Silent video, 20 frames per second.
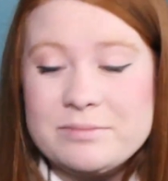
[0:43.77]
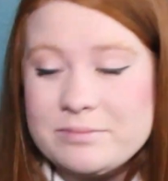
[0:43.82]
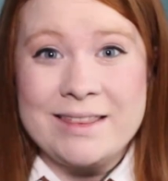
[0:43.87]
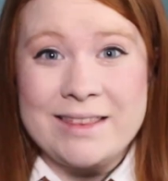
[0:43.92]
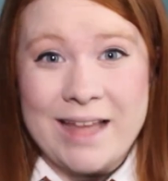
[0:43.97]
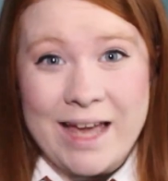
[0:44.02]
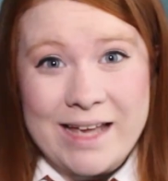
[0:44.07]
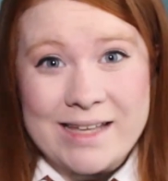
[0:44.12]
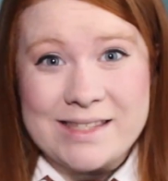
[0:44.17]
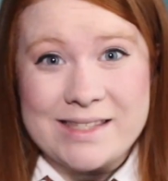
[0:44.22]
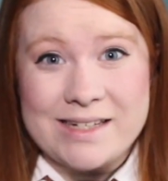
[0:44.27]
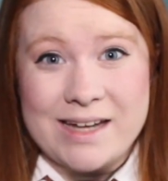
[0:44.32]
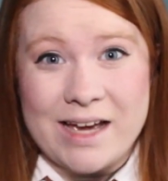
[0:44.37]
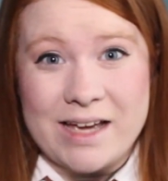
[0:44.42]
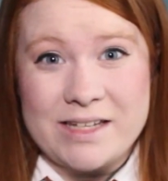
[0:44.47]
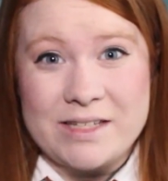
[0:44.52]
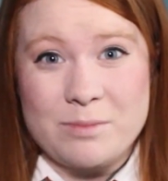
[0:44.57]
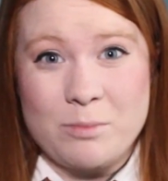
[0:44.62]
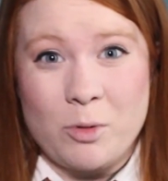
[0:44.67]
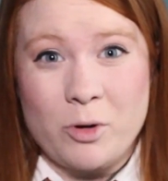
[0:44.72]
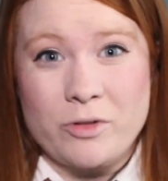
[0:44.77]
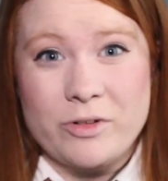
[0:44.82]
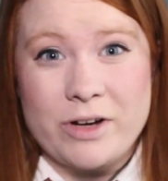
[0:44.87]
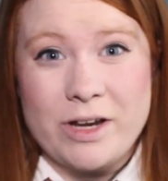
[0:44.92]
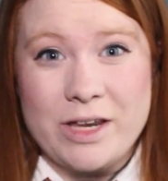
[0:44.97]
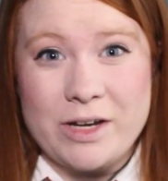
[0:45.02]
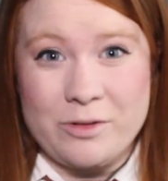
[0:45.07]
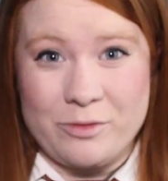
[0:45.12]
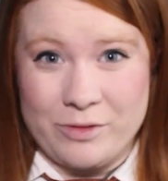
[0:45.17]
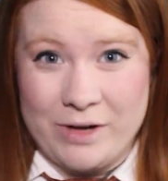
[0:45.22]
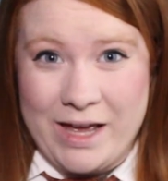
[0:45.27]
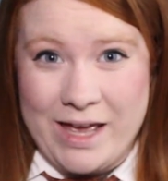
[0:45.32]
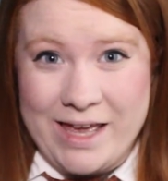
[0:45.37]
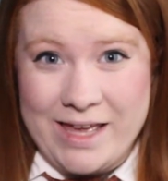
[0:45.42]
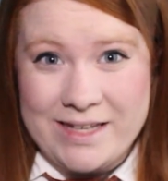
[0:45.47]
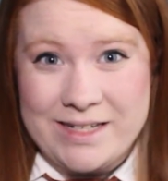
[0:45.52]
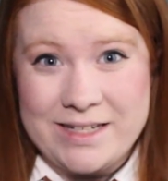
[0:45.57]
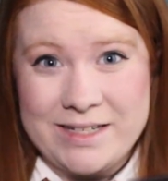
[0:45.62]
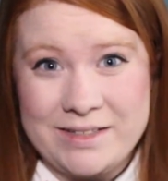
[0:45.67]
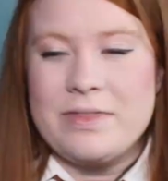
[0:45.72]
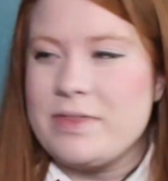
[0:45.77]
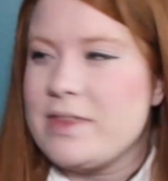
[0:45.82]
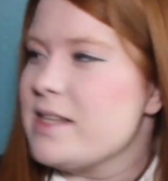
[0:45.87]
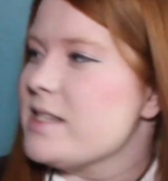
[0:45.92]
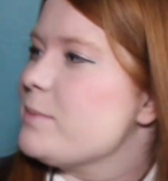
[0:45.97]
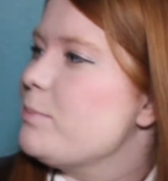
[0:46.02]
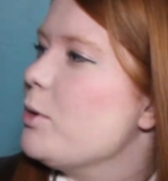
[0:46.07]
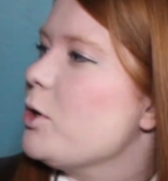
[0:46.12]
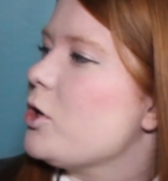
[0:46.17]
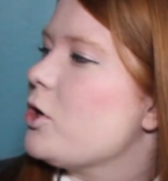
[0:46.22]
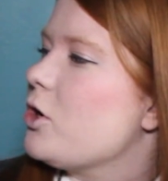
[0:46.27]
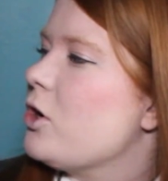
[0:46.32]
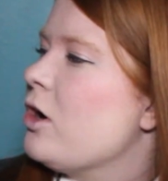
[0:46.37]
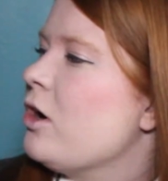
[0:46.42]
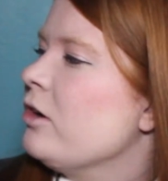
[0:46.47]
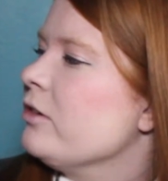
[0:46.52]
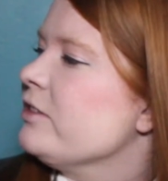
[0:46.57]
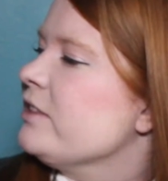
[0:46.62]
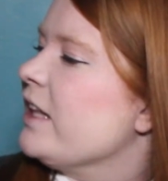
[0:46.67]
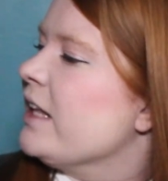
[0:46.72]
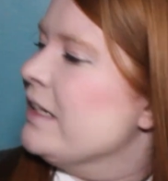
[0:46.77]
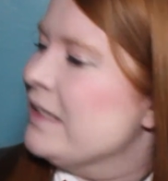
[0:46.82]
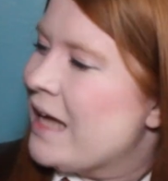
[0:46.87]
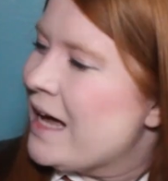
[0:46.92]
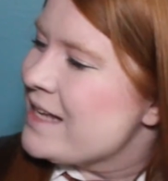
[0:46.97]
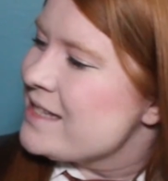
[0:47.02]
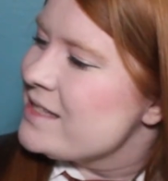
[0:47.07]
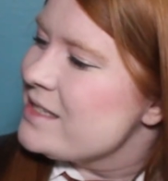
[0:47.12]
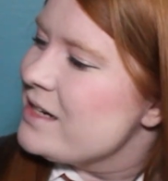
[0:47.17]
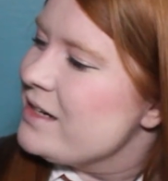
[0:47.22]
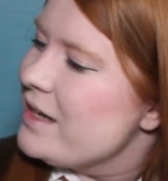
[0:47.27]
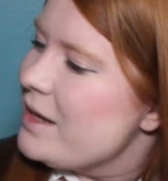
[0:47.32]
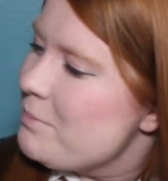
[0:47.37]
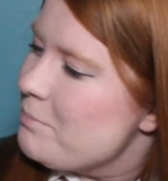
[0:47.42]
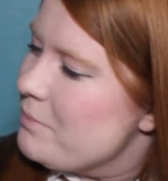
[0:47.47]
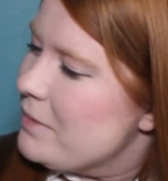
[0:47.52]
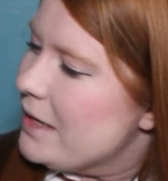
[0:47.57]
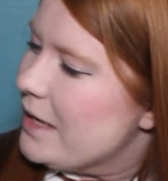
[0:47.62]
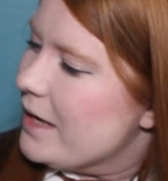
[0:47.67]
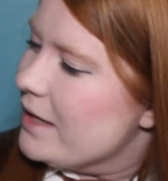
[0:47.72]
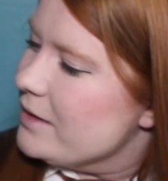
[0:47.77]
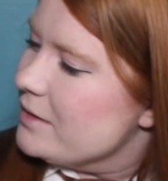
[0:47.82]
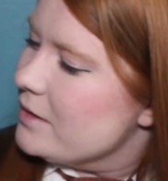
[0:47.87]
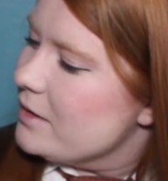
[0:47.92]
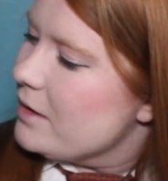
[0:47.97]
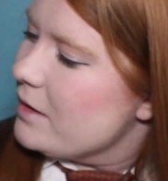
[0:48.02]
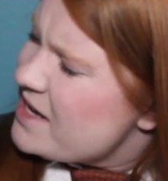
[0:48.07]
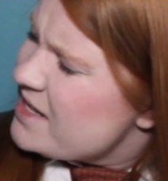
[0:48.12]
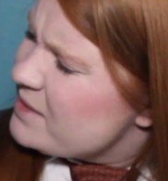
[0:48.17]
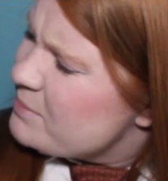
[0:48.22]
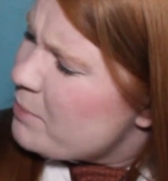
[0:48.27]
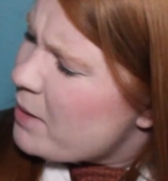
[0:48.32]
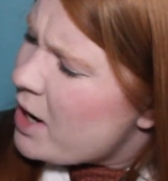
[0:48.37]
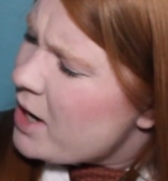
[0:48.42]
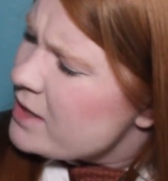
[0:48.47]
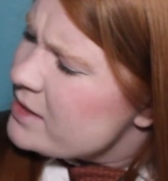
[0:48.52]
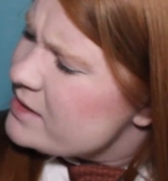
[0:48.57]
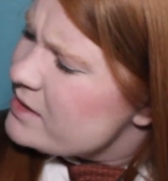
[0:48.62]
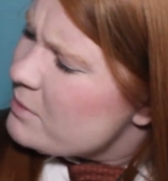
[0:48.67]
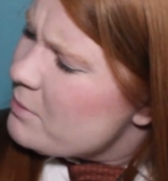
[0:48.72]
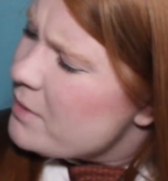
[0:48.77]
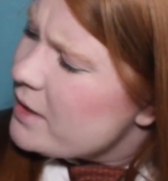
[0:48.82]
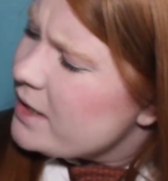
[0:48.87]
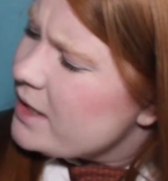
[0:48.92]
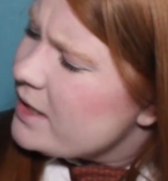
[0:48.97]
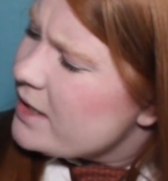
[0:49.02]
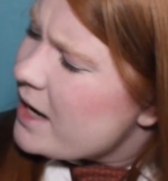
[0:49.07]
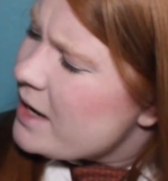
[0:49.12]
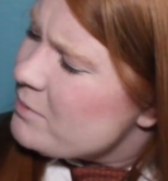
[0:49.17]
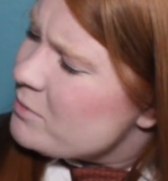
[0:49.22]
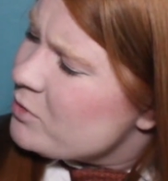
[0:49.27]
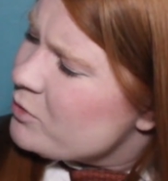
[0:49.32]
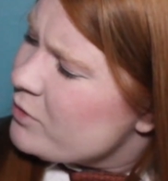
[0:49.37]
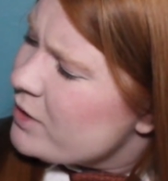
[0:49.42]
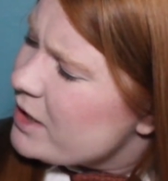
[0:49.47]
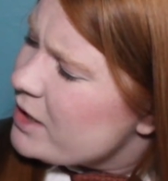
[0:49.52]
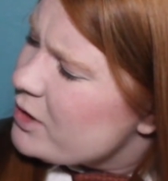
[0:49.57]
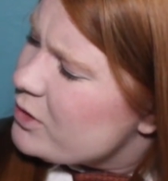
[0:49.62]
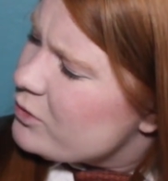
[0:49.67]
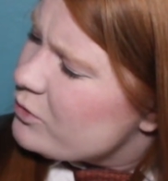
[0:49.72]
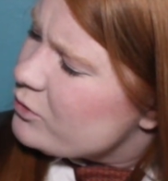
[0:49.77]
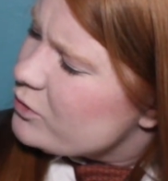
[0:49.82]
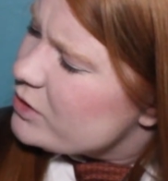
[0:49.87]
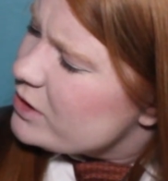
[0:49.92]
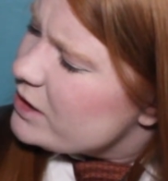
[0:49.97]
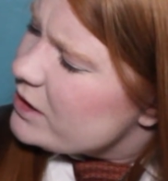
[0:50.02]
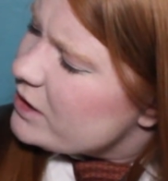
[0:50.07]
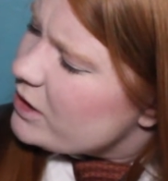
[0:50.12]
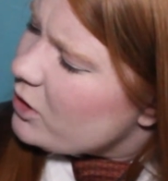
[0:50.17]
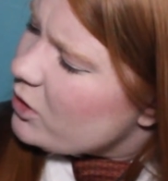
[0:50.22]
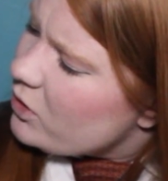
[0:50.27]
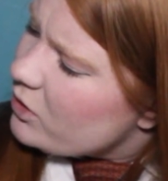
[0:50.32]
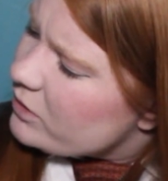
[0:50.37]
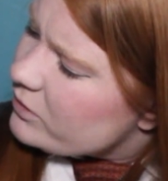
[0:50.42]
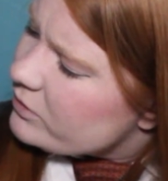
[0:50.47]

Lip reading: Last night, Maureen read this book called The Last Olympian. It's by somebody named Rick Riordan?